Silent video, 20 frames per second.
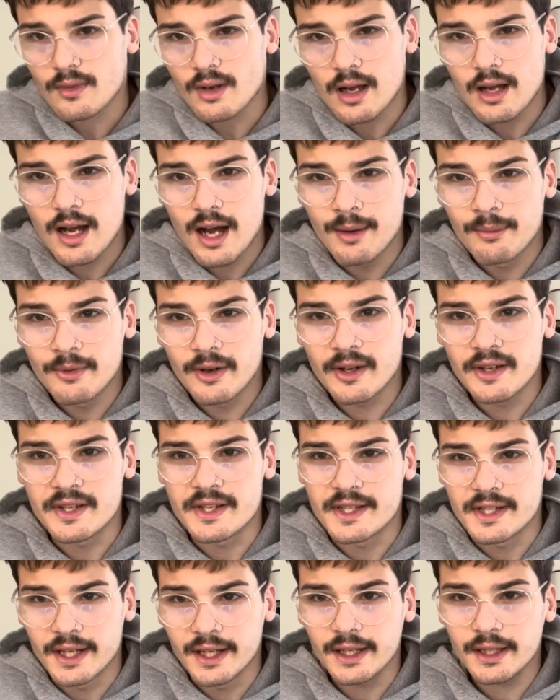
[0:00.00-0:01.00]
I'm very
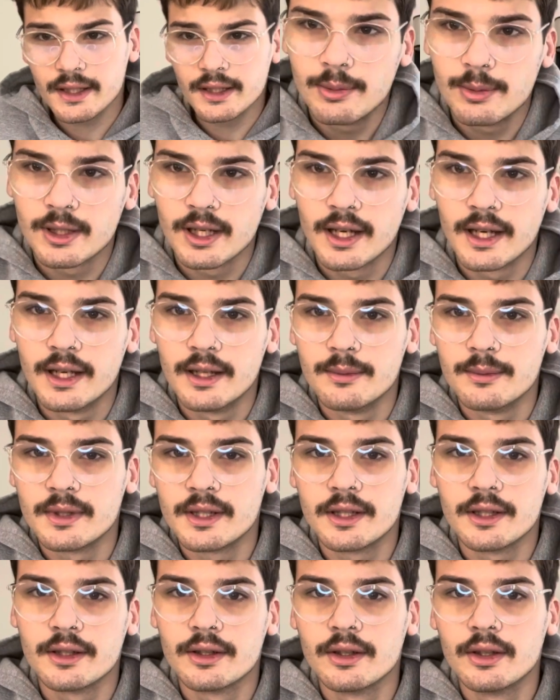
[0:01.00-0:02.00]
sick, but I am
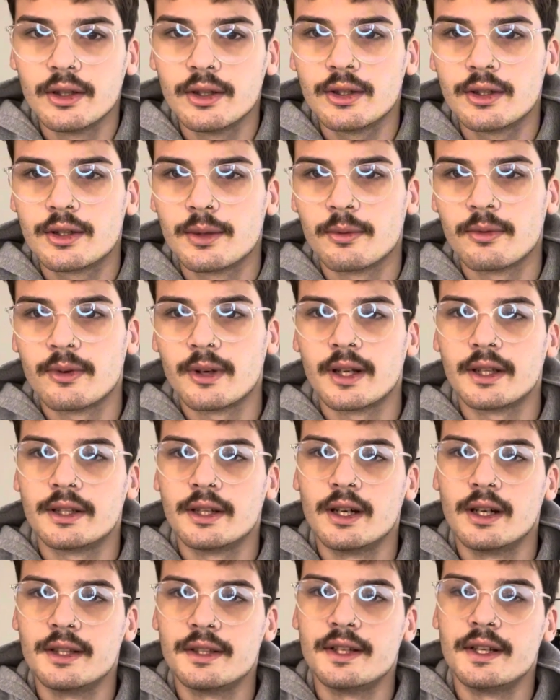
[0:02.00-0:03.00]
here to provide
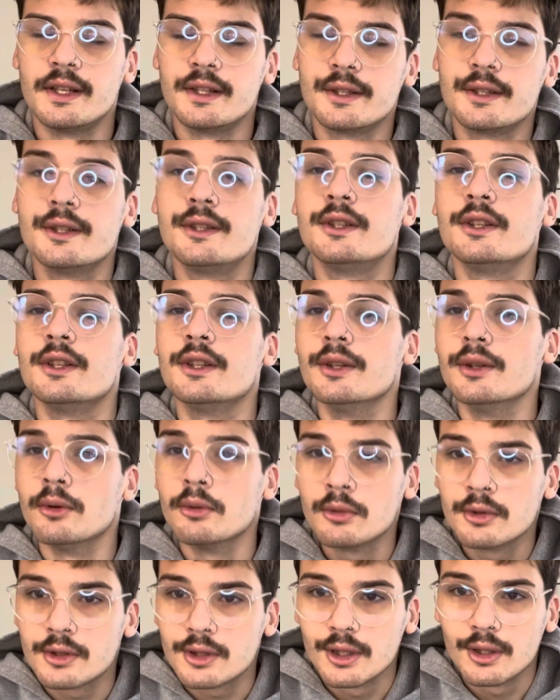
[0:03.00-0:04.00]
content to you,
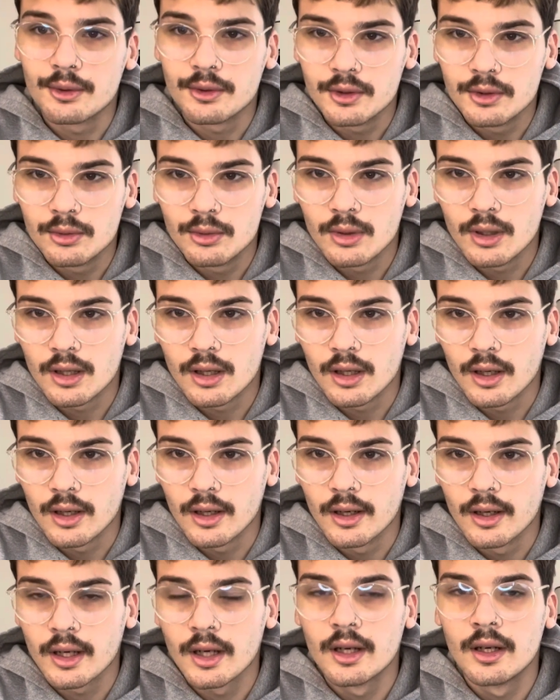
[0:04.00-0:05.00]
so you
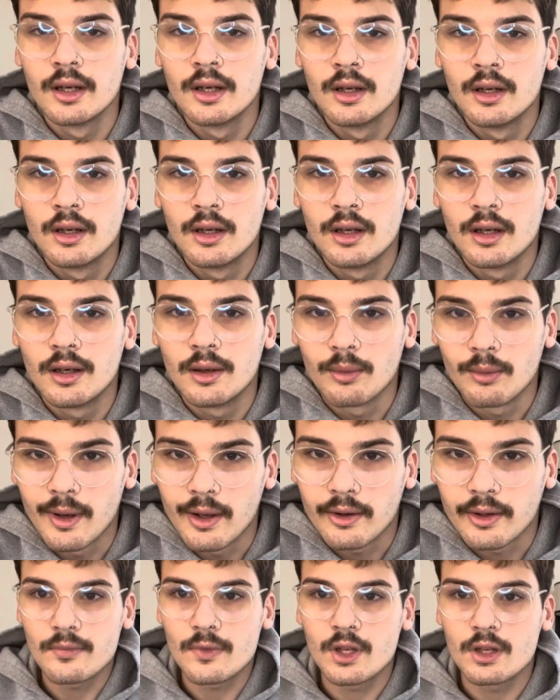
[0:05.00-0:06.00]
are
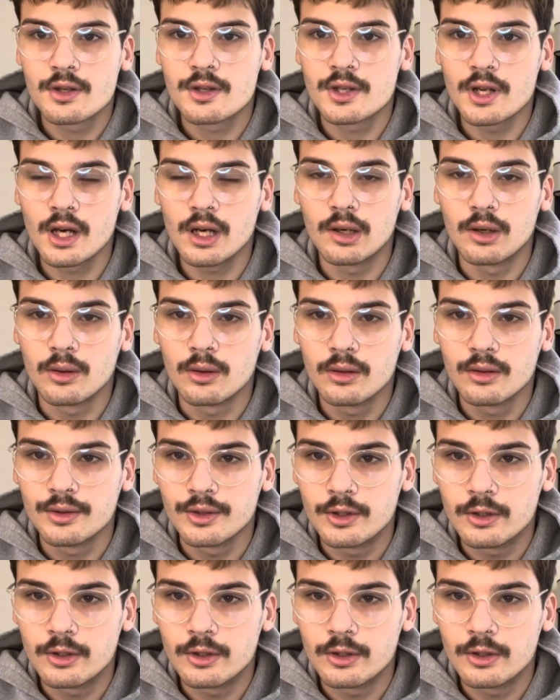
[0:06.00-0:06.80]
welcome. So, new